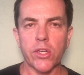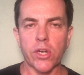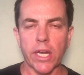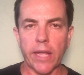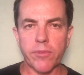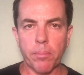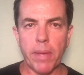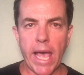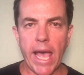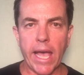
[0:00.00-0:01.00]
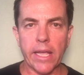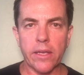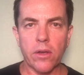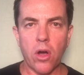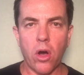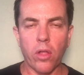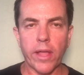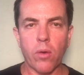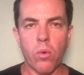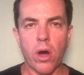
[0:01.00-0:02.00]
you're going to have to pack all
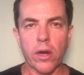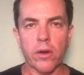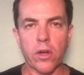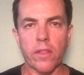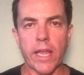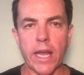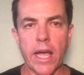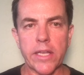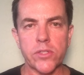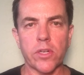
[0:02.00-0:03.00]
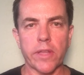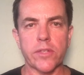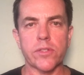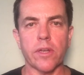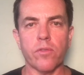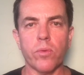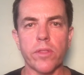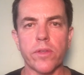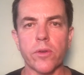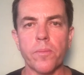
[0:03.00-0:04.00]
that water and all that ice and all that stuff
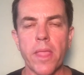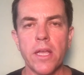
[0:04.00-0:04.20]
with you.